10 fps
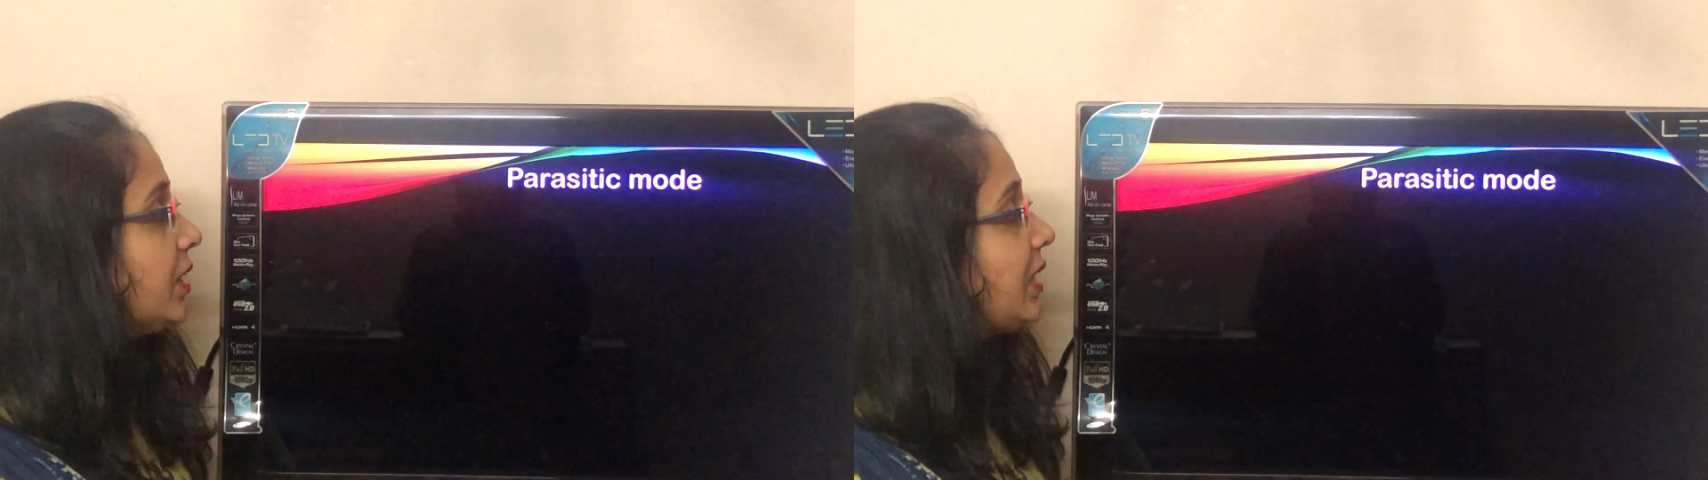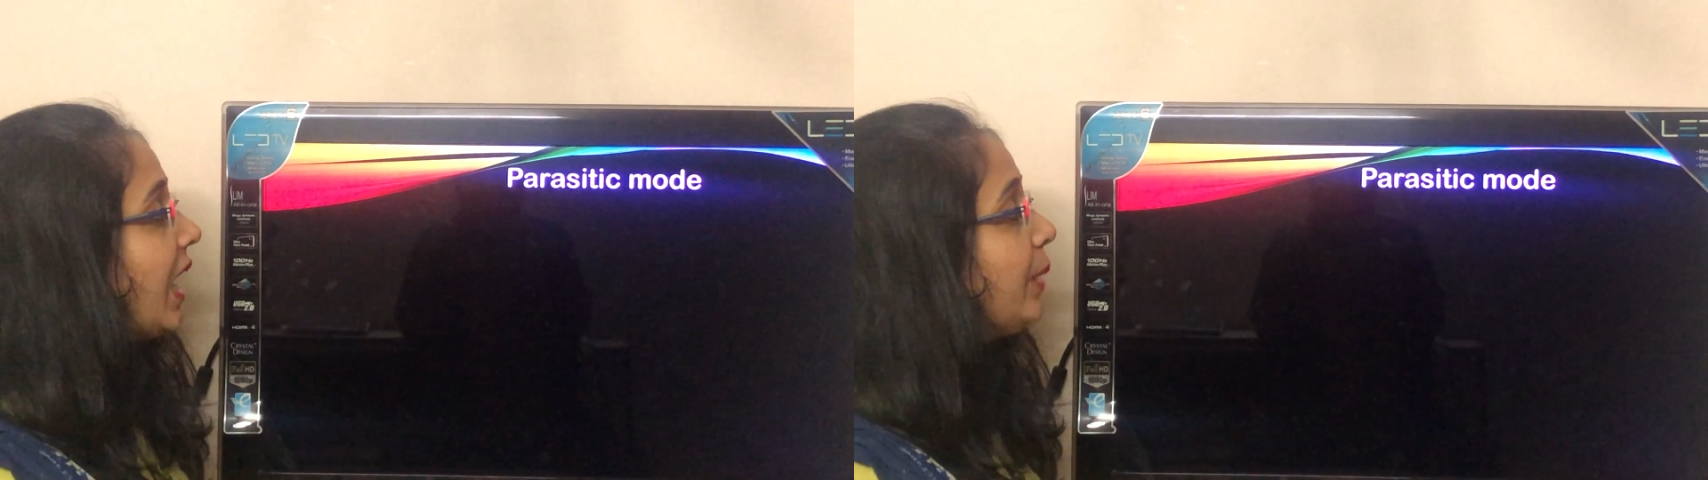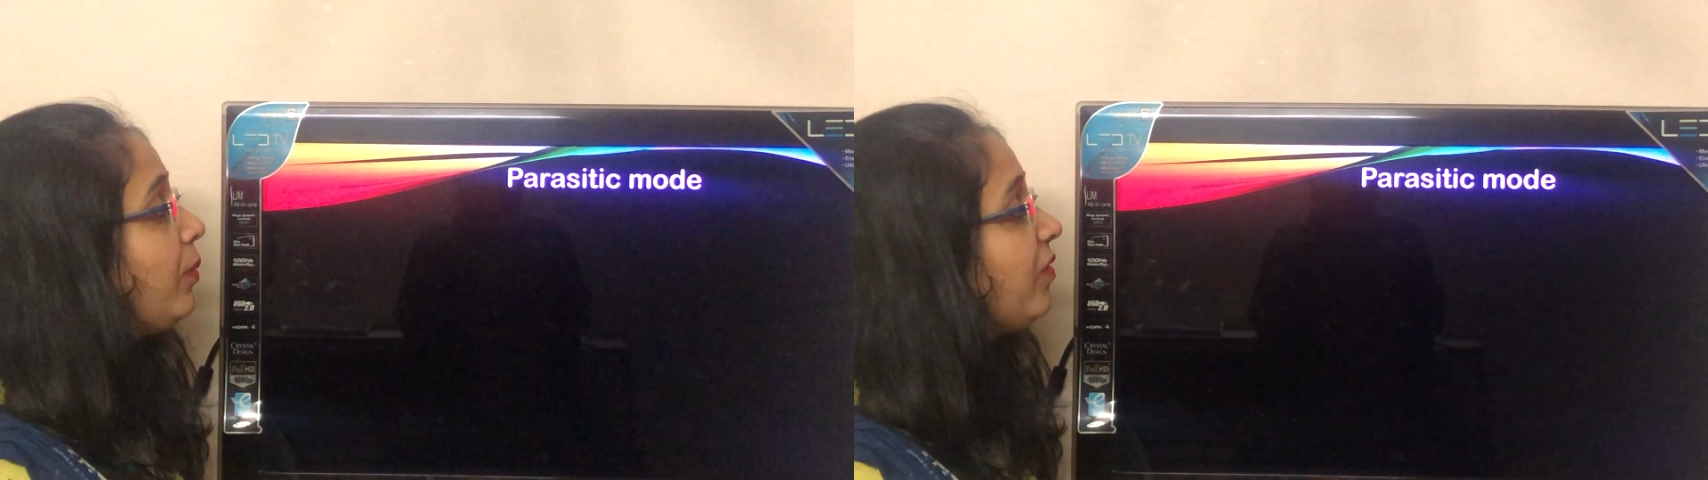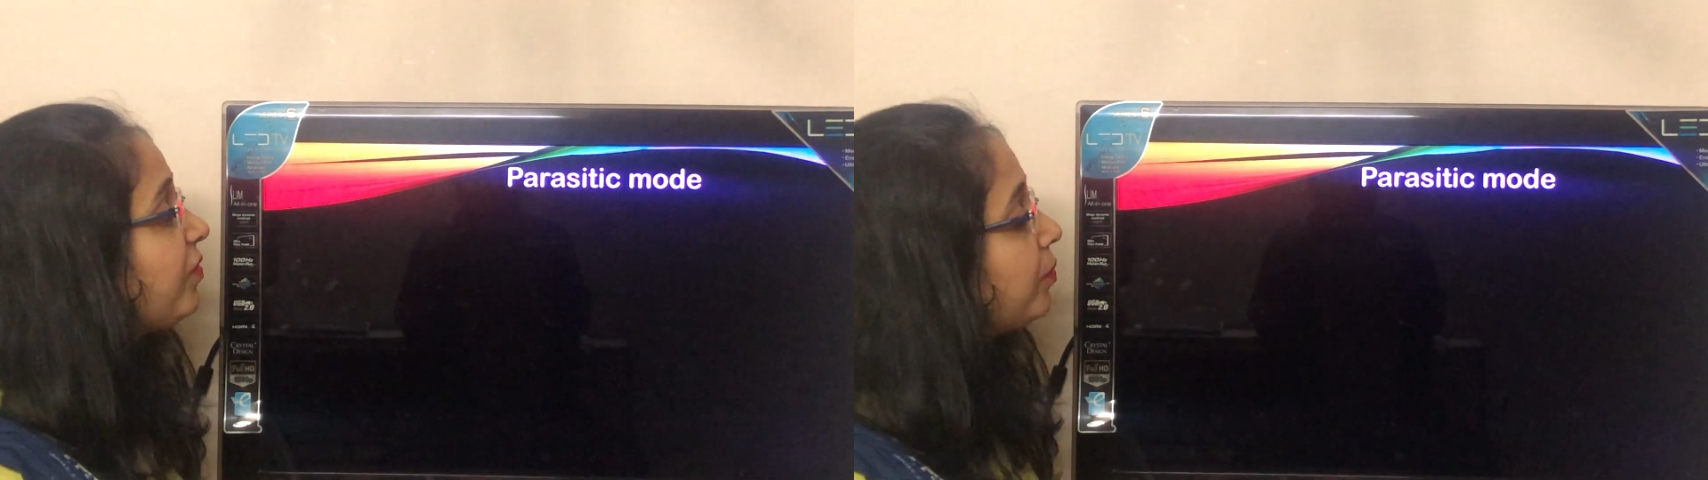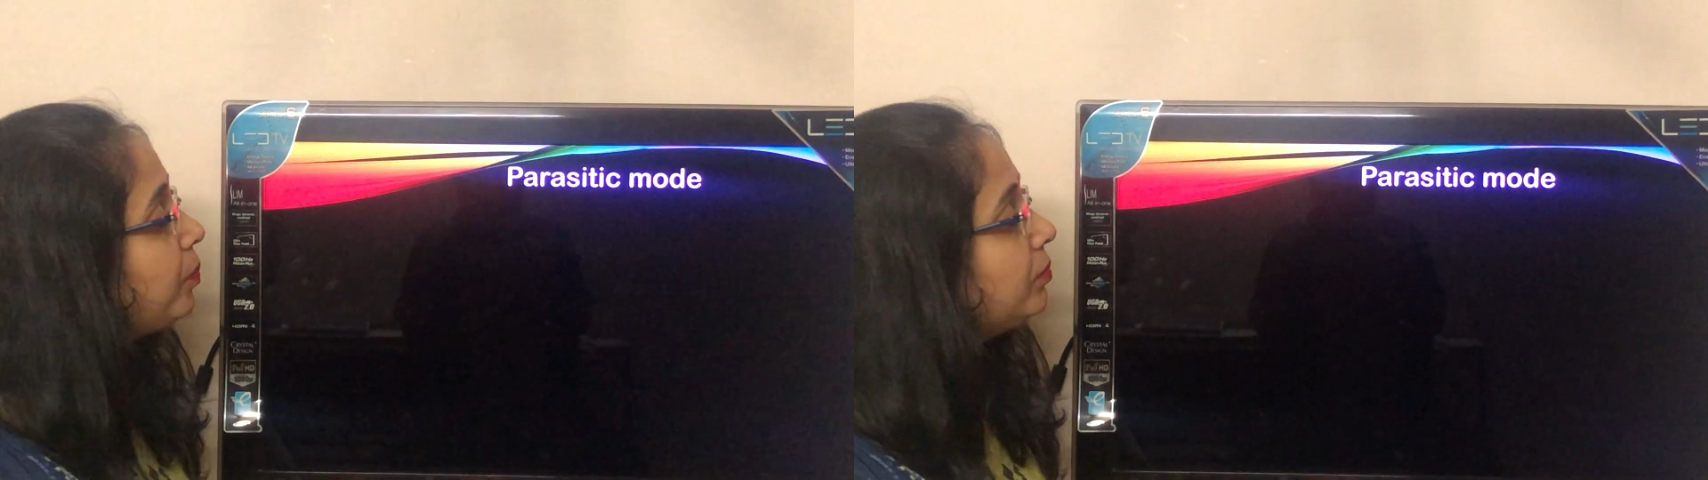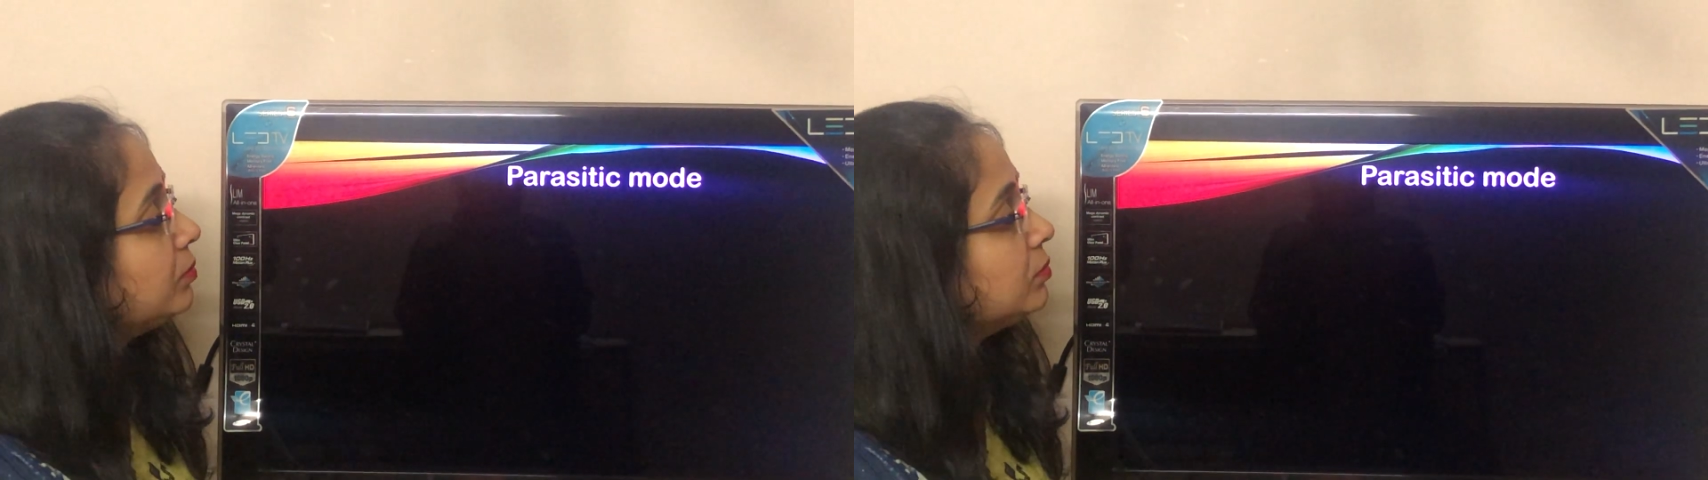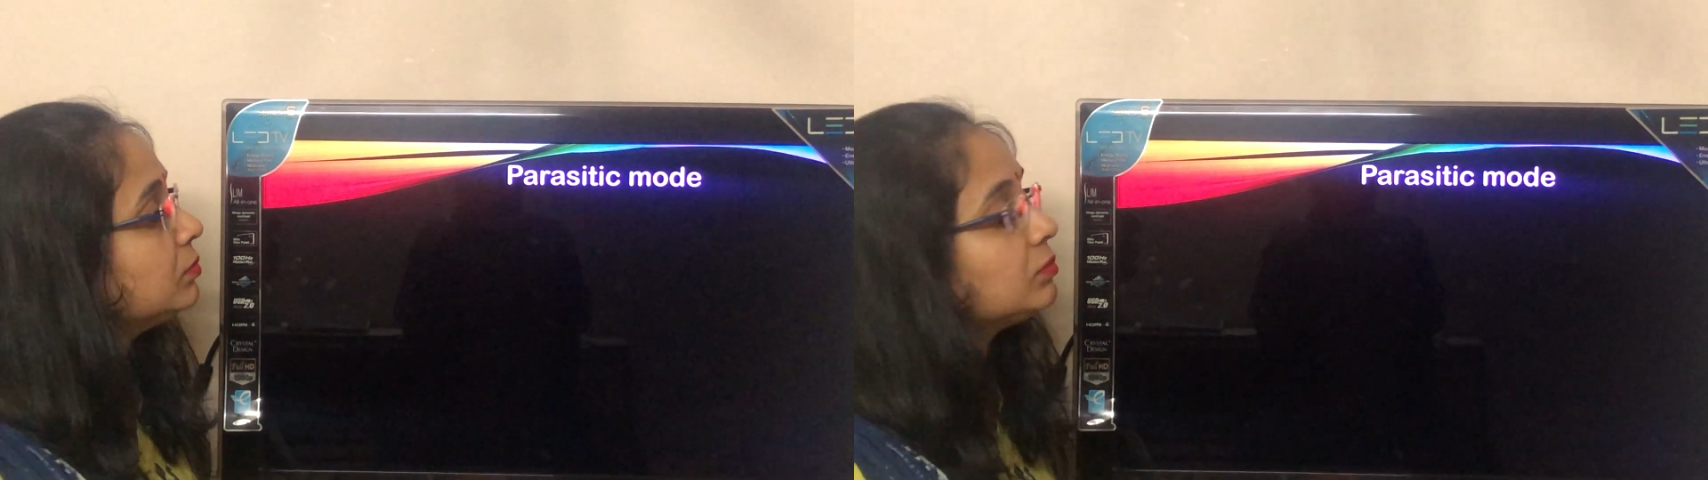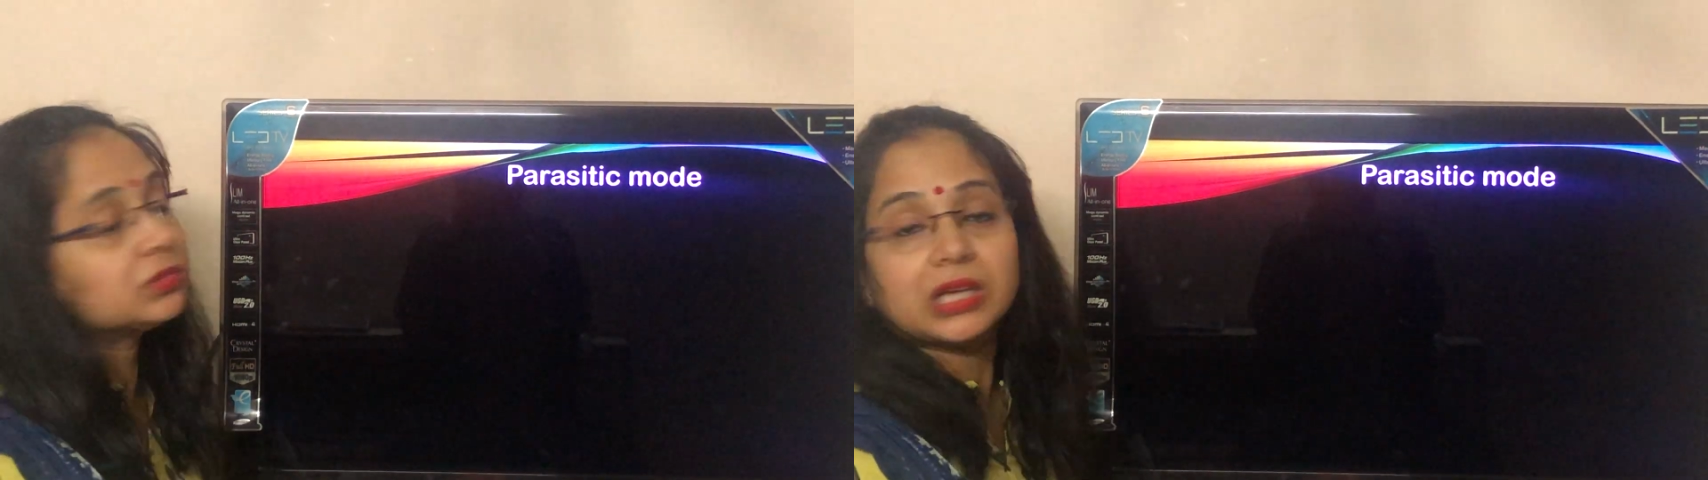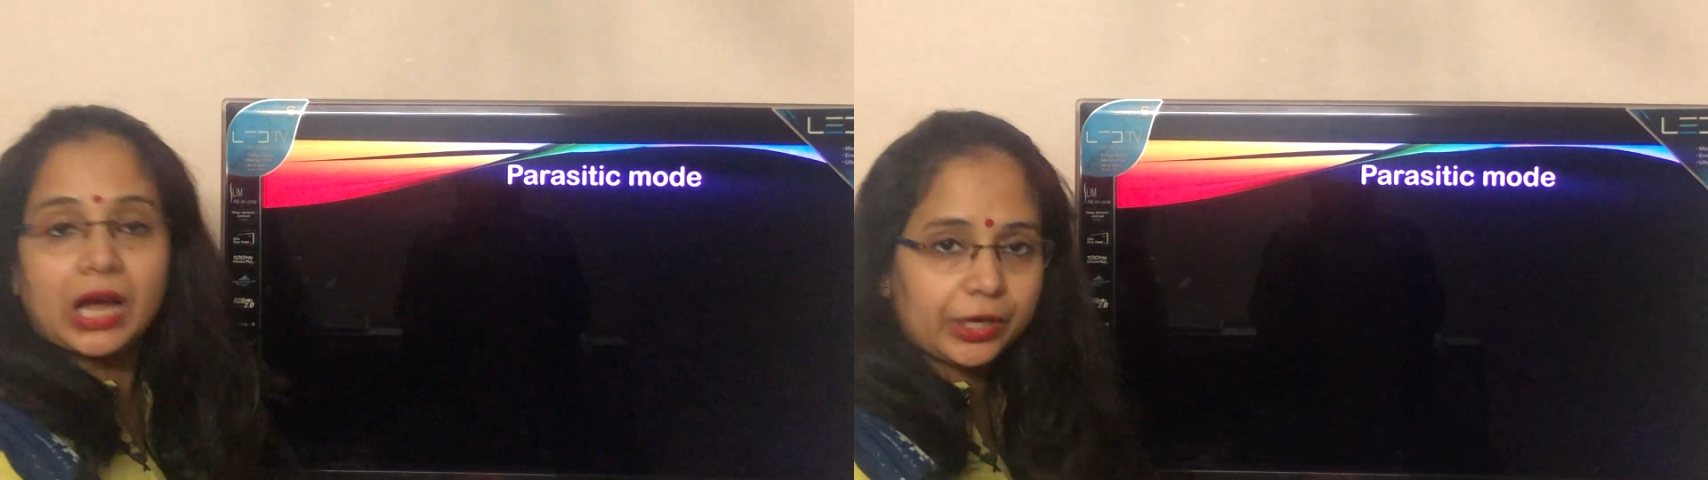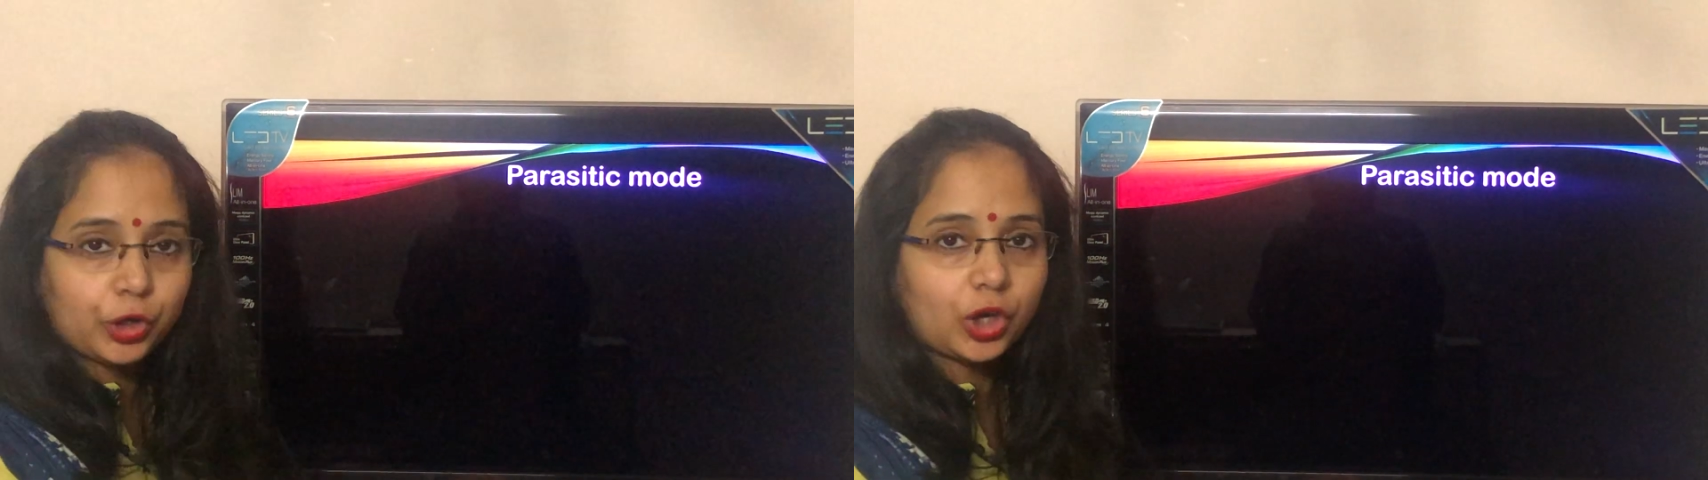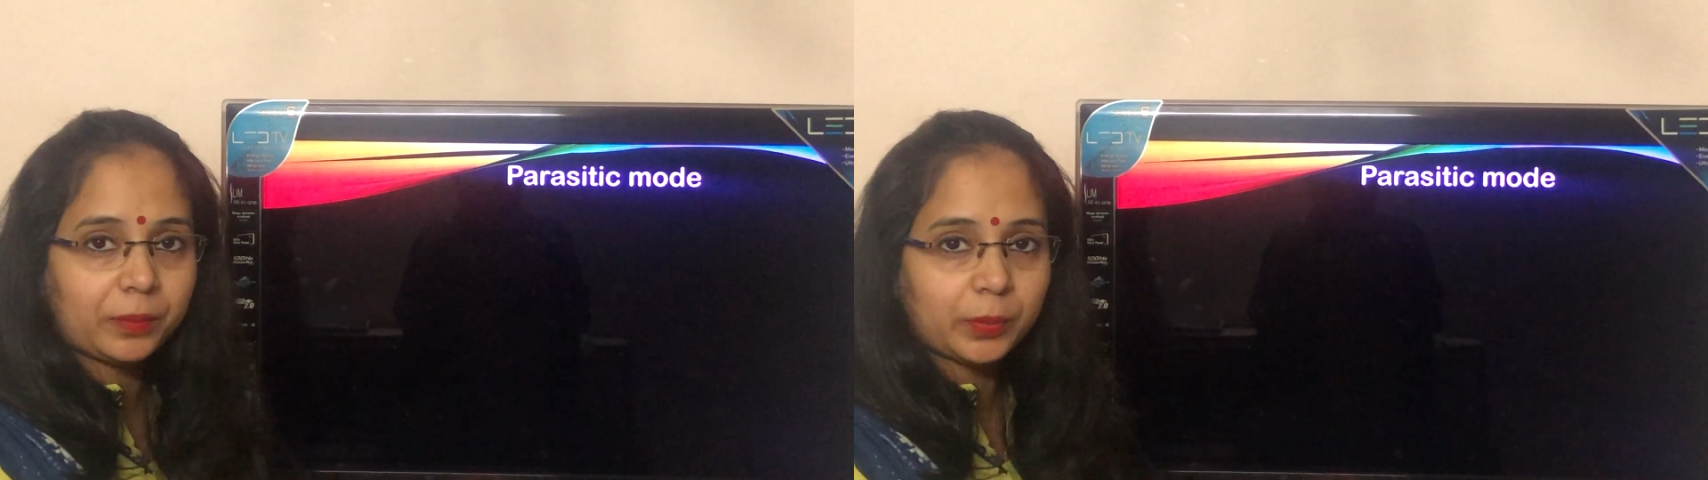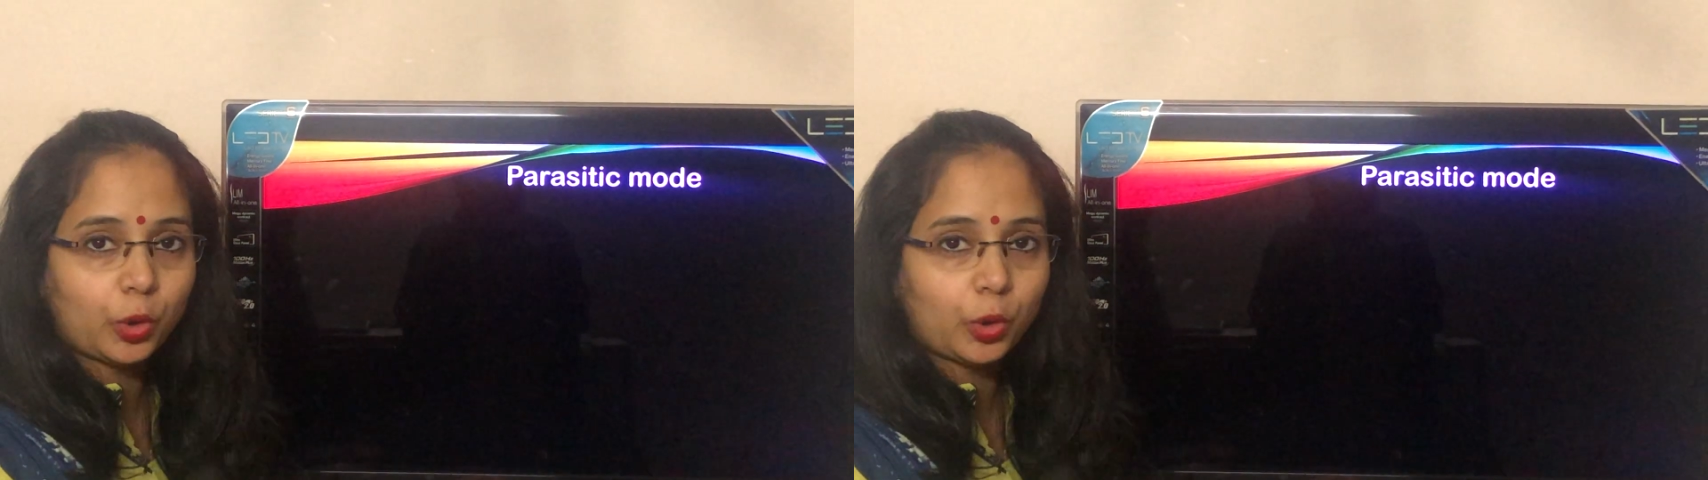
type of heterotrophic